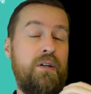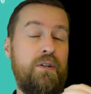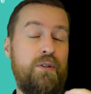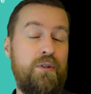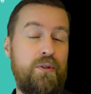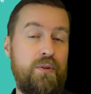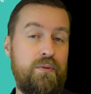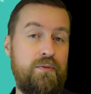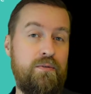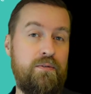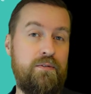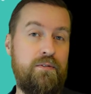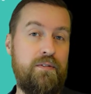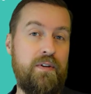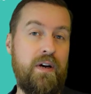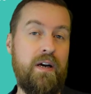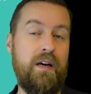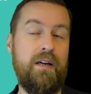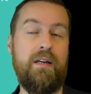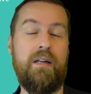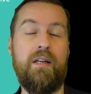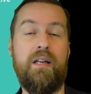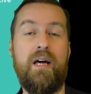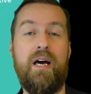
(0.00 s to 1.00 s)
you
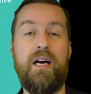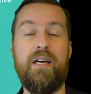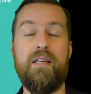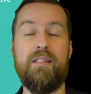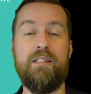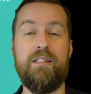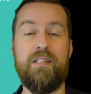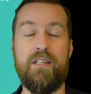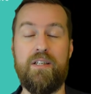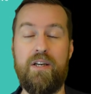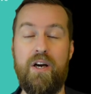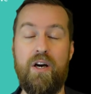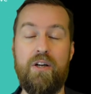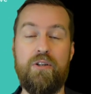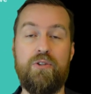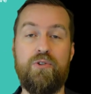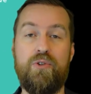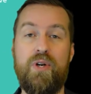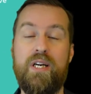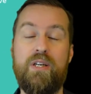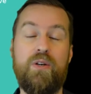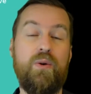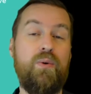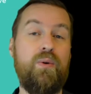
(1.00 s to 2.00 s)
finalize the
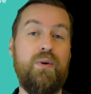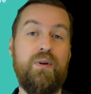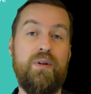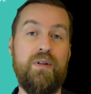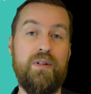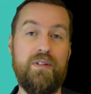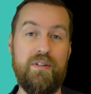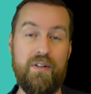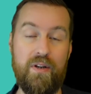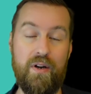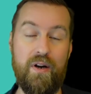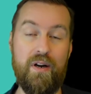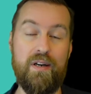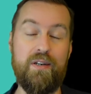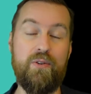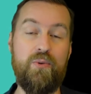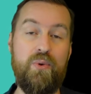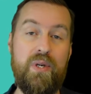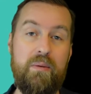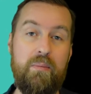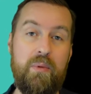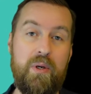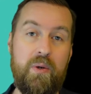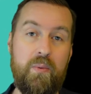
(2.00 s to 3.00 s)
contract or the
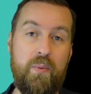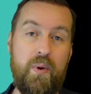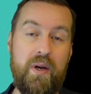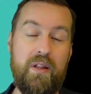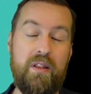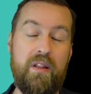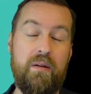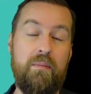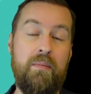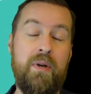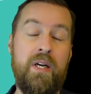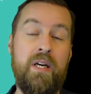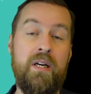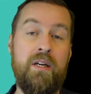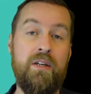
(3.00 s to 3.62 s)
agreement with them.